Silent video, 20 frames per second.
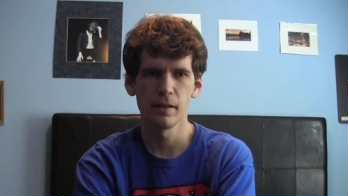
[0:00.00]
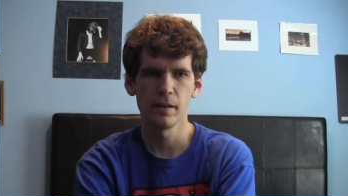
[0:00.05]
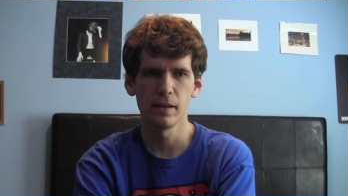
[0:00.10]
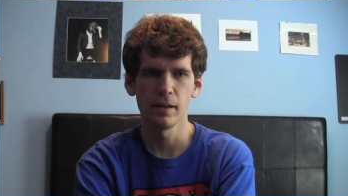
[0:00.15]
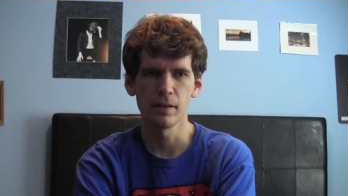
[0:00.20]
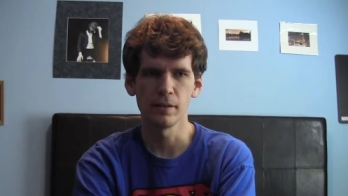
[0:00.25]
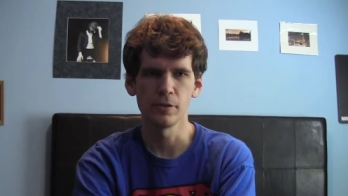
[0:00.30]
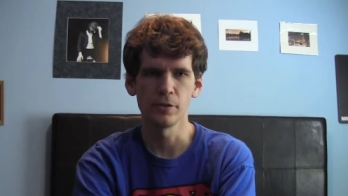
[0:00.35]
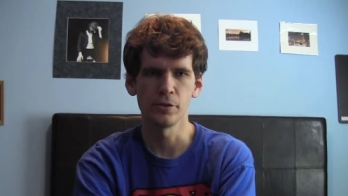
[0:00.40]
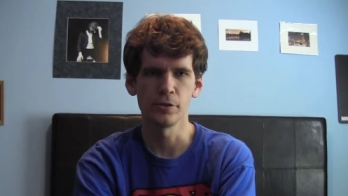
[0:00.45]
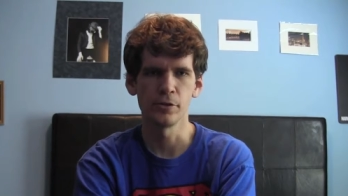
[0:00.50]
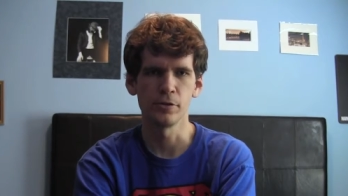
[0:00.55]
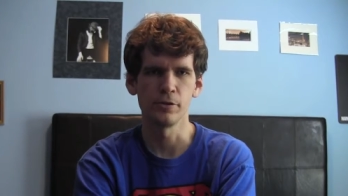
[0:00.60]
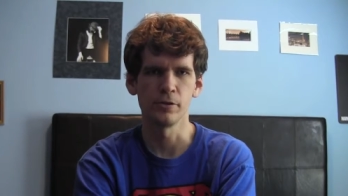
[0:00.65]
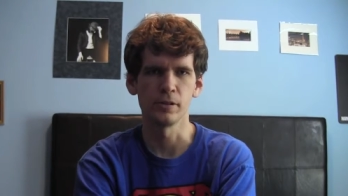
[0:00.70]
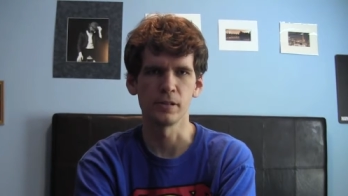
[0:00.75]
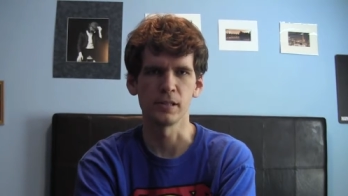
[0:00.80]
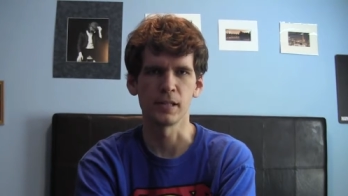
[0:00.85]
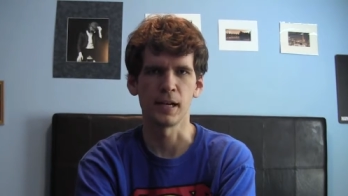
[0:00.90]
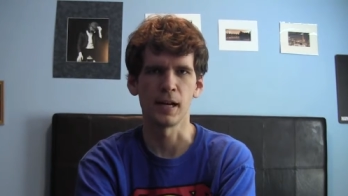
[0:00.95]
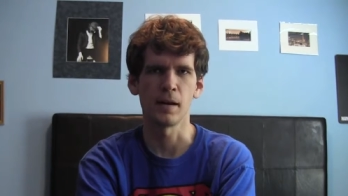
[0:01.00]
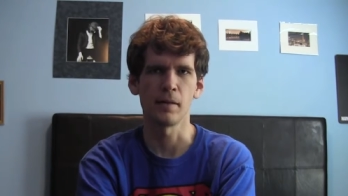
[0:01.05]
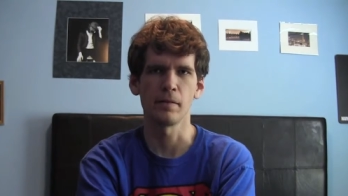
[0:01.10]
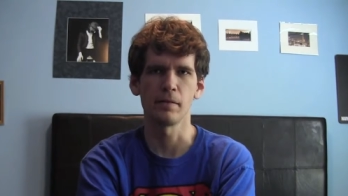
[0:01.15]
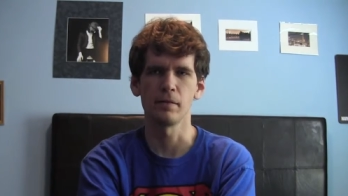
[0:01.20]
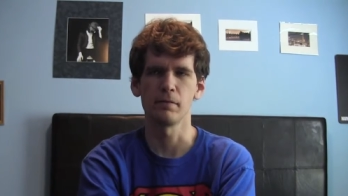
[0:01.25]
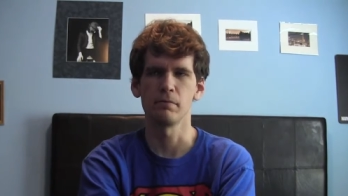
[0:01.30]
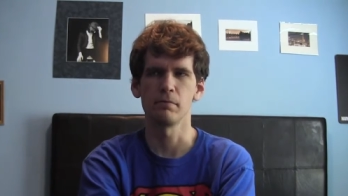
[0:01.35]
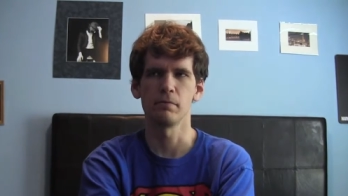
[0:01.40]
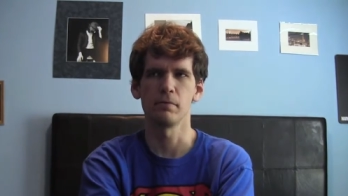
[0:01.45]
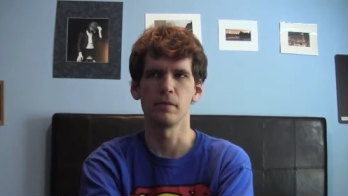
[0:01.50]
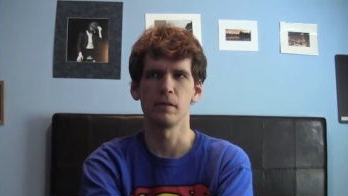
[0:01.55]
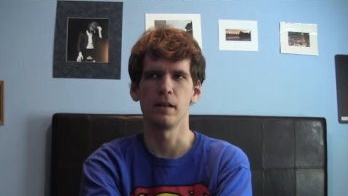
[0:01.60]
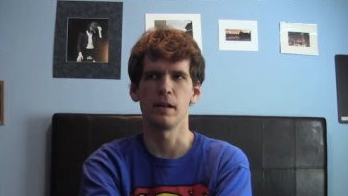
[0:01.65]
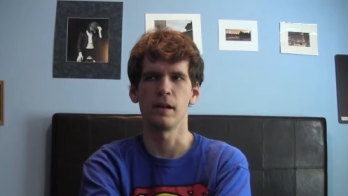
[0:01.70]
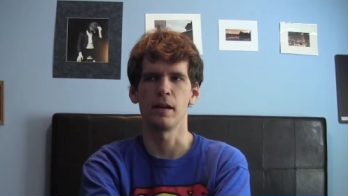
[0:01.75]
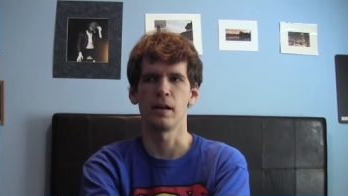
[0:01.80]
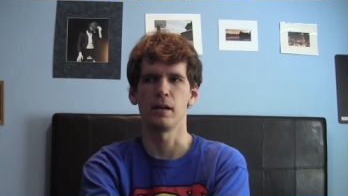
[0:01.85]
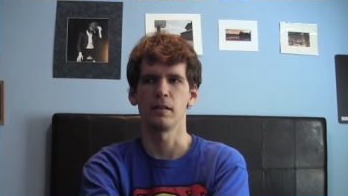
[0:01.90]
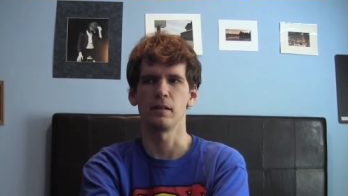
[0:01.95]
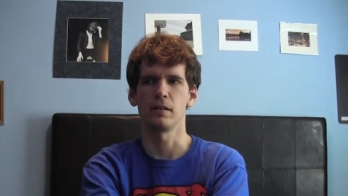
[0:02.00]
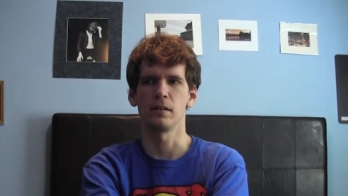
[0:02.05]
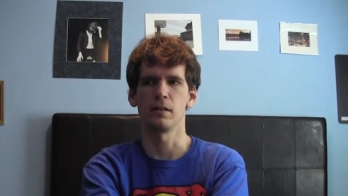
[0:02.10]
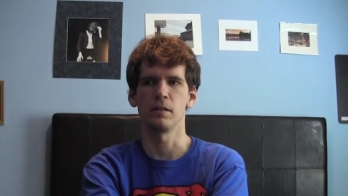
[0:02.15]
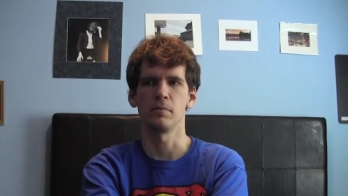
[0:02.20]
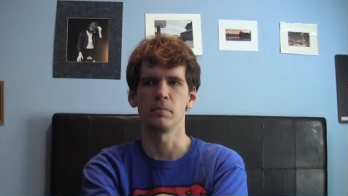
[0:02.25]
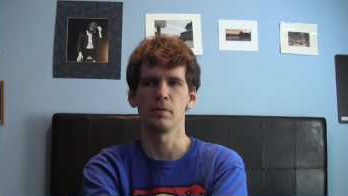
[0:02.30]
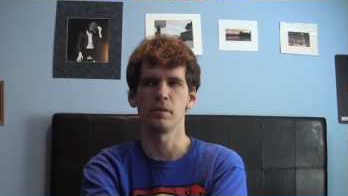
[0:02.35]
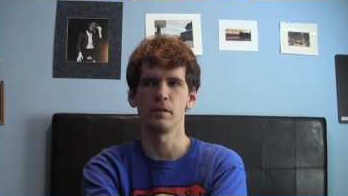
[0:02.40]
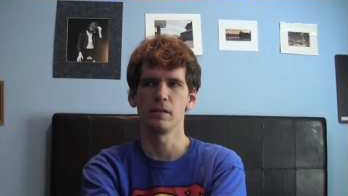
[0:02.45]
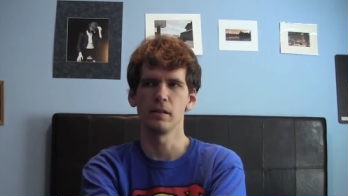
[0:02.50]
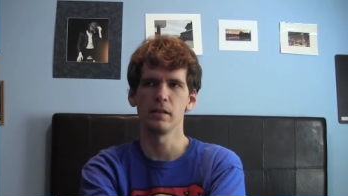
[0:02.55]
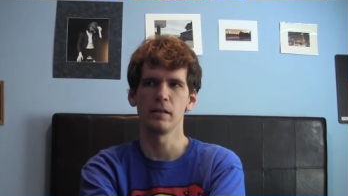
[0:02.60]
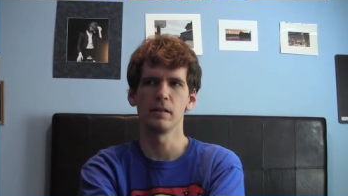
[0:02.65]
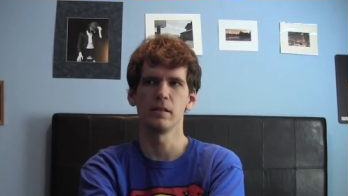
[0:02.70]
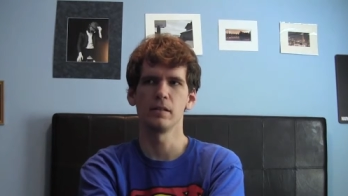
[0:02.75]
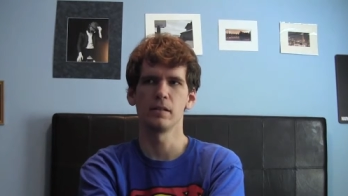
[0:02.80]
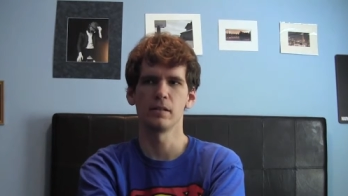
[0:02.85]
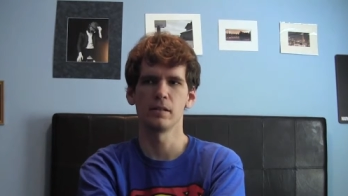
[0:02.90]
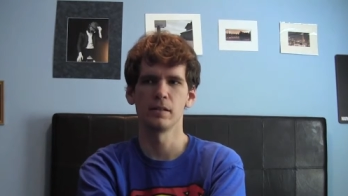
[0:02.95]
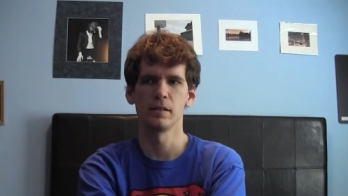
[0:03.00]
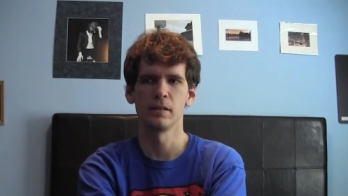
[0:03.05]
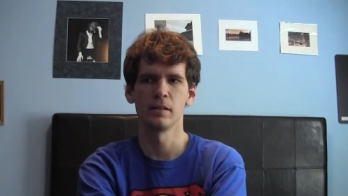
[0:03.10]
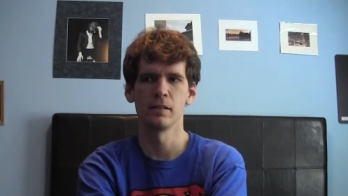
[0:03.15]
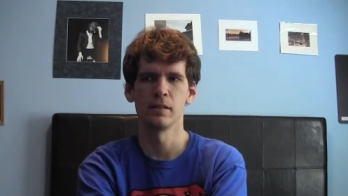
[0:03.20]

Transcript: and shootings at at the police.